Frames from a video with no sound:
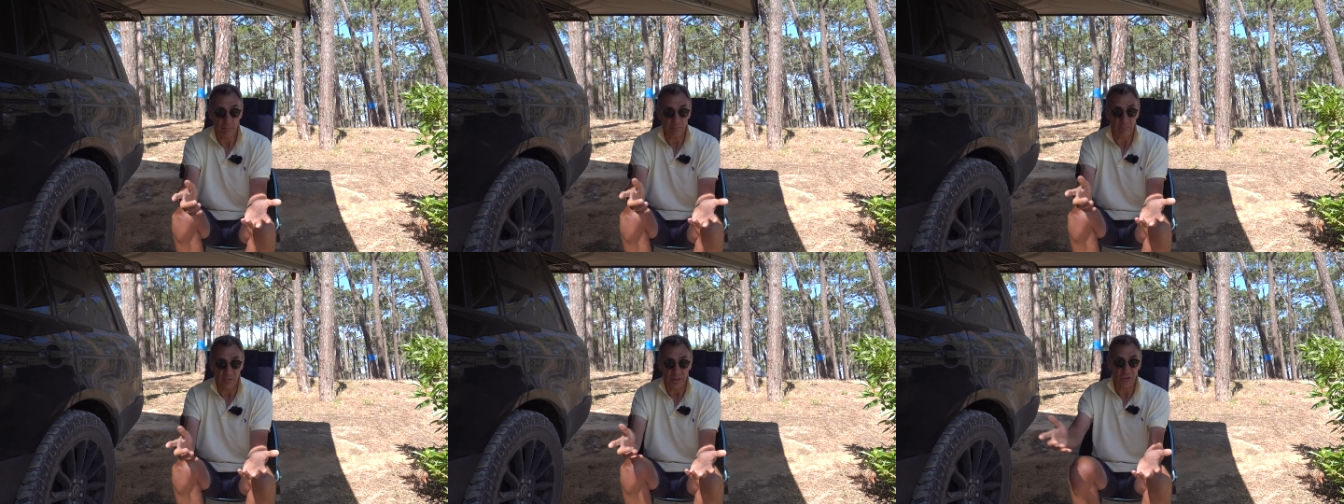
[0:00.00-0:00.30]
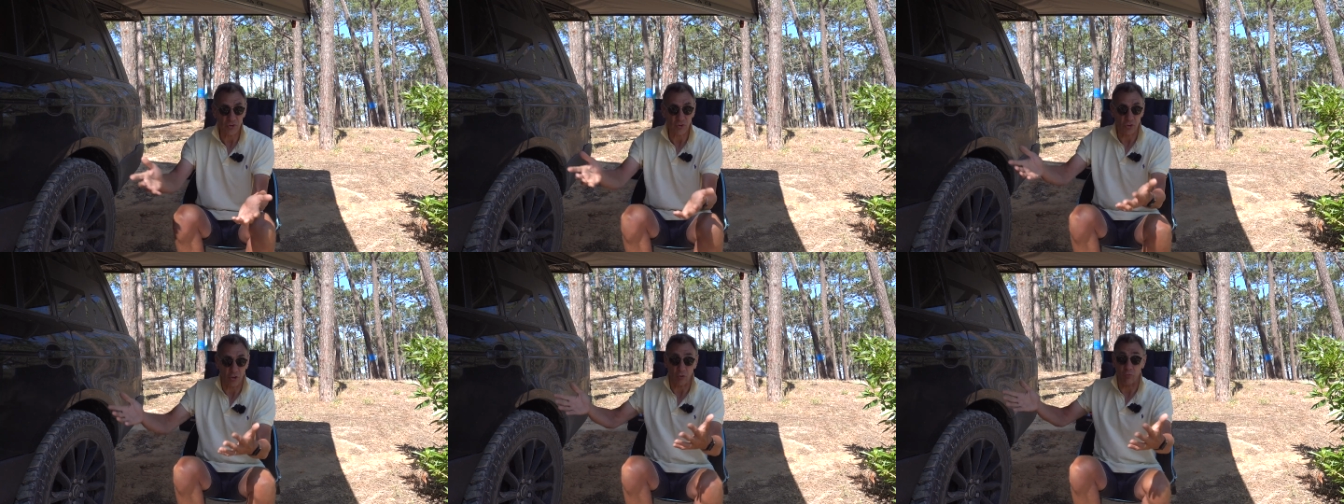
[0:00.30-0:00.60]

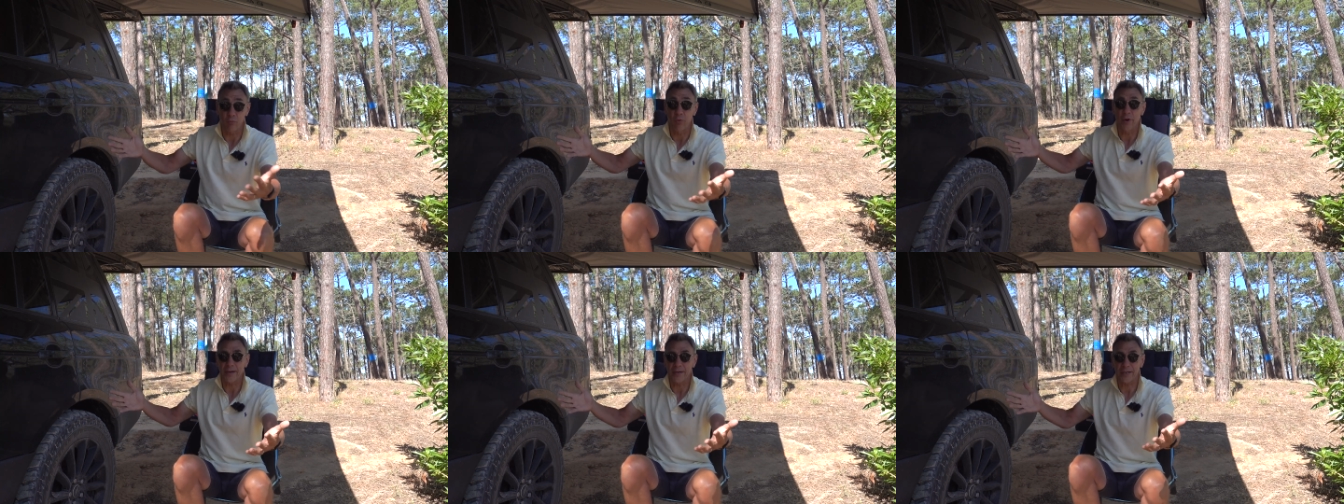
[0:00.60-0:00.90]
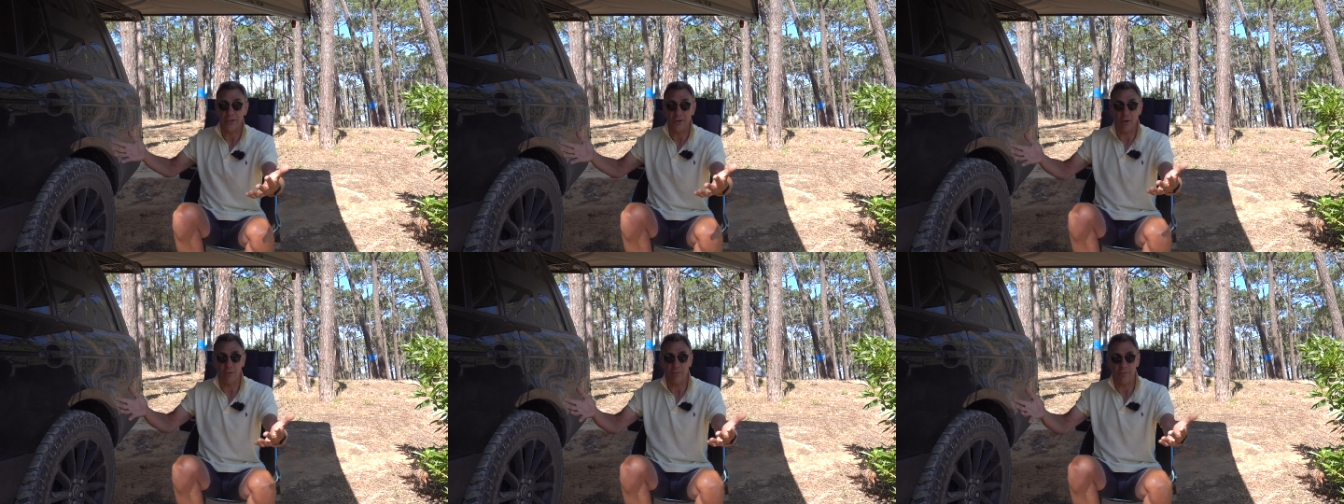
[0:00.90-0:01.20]
unless you've got a
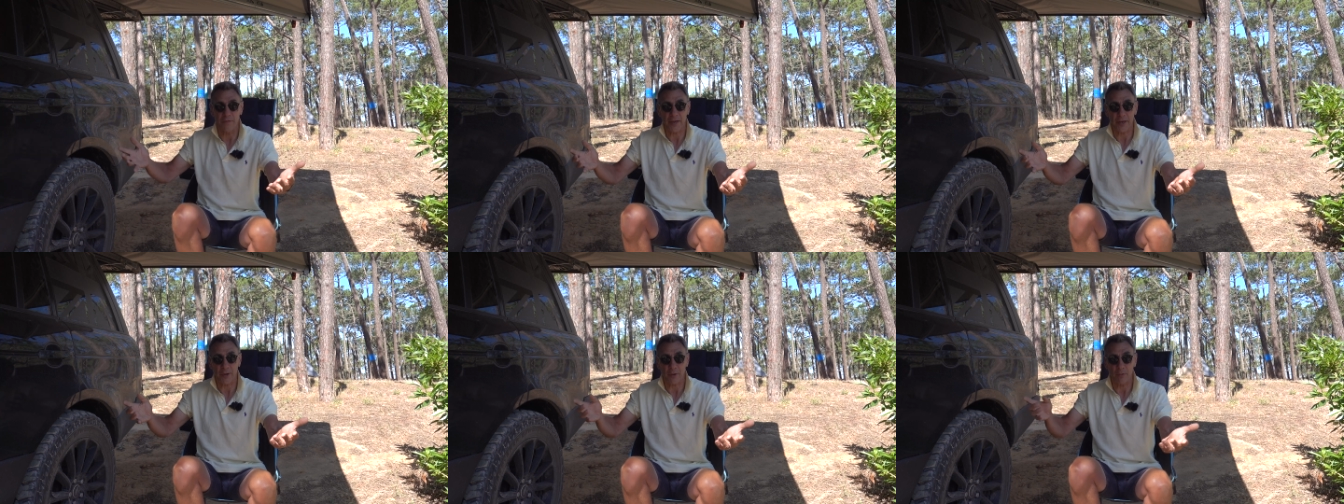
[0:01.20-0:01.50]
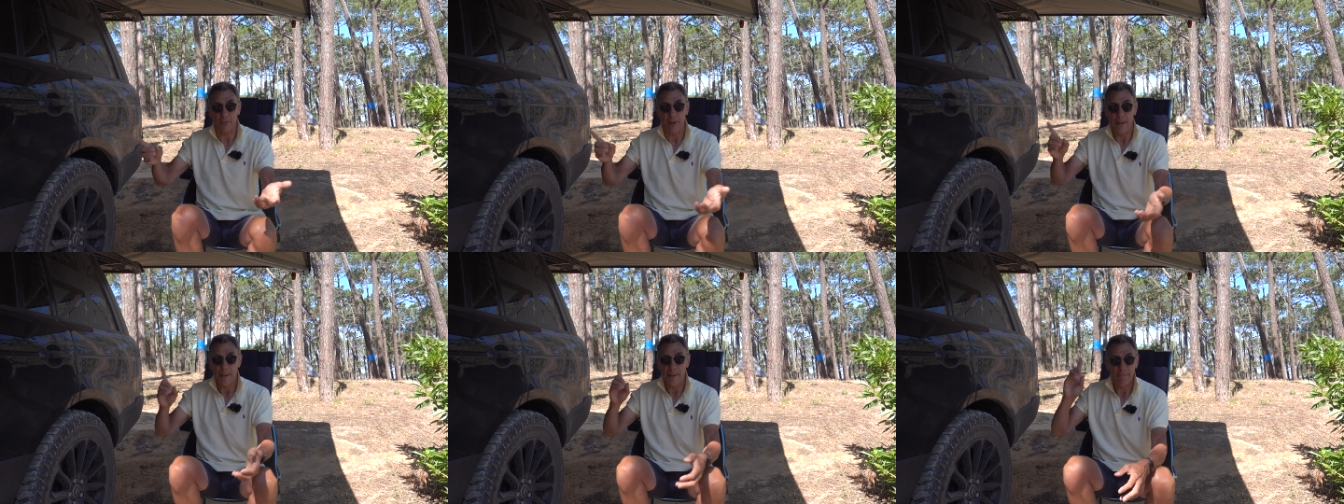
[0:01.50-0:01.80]
really long
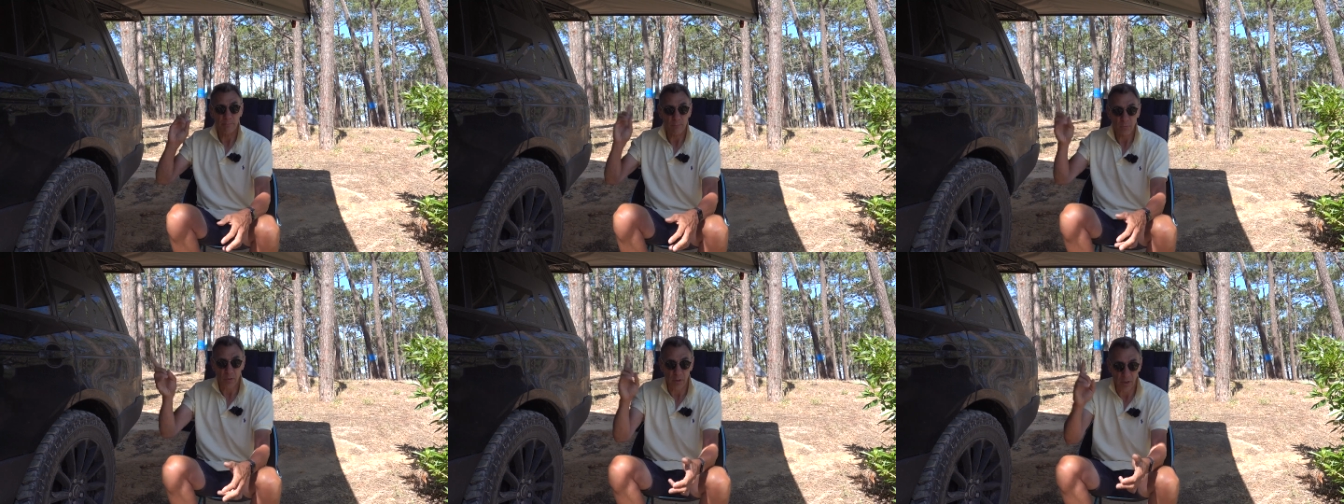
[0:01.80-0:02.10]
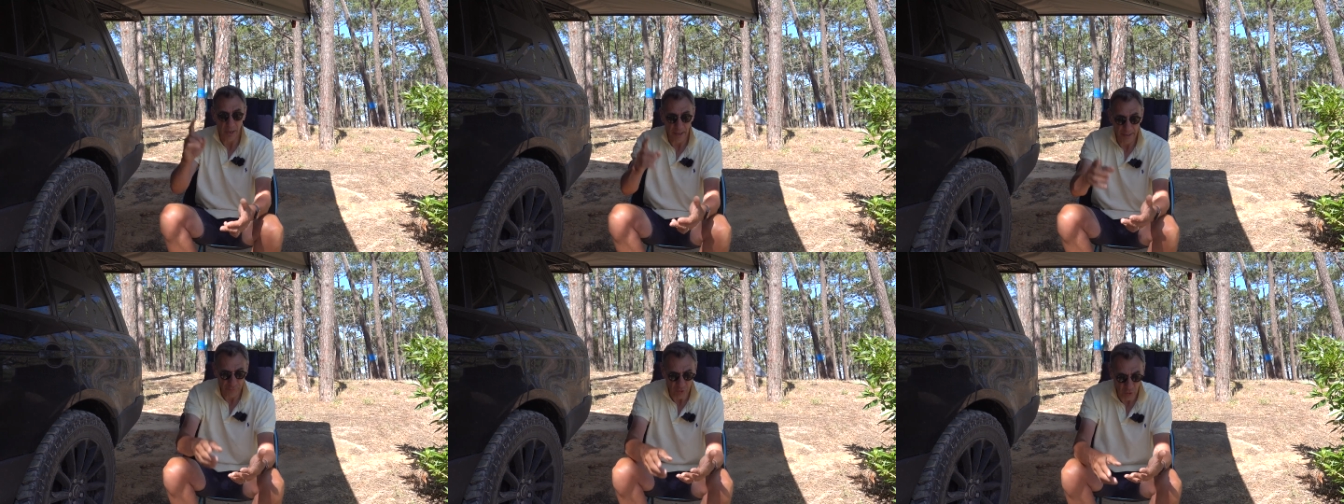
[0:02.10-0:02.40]
vehicle, but
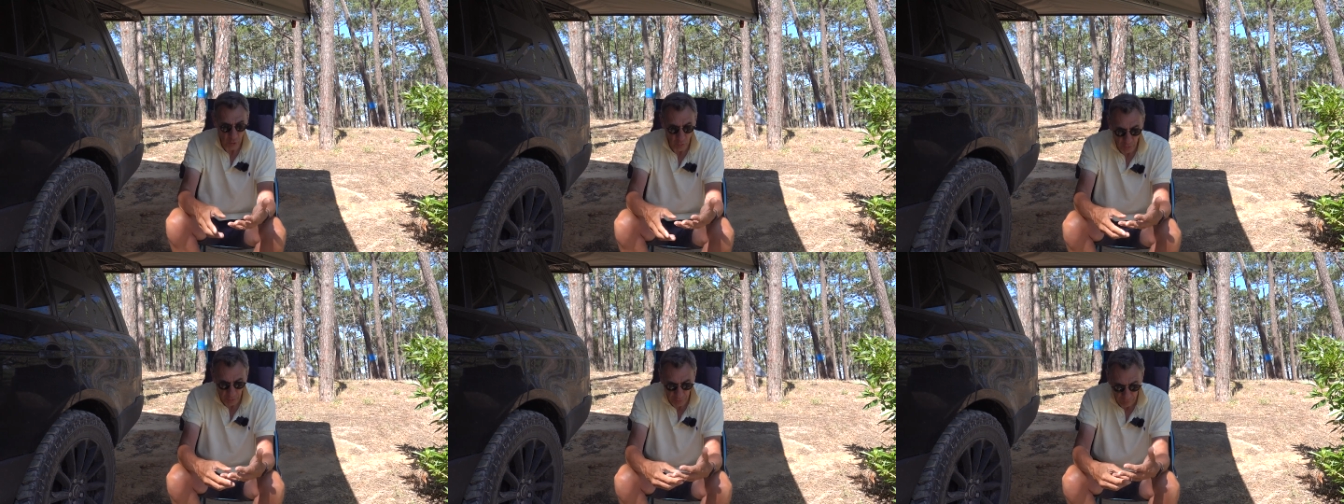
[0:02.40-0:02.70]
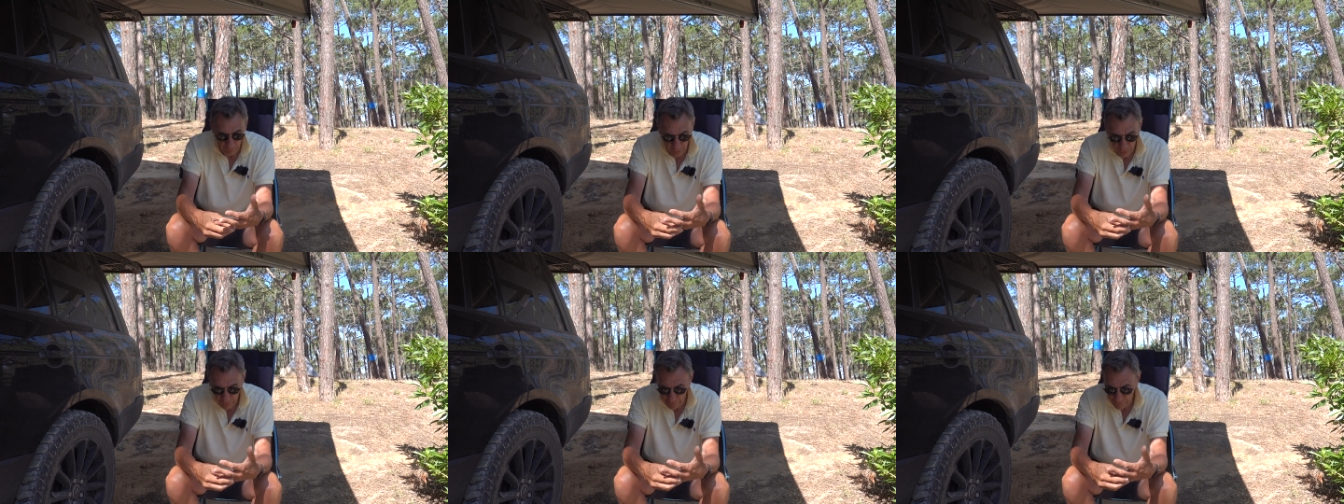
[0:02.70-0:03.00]
it'll have to go on the
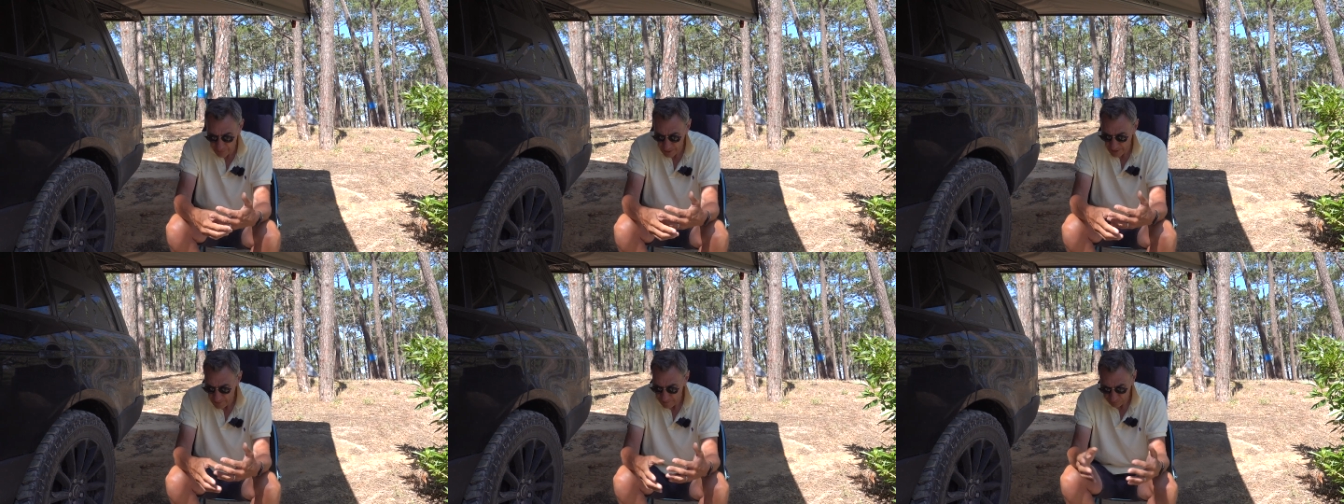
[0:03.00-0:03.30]
roof.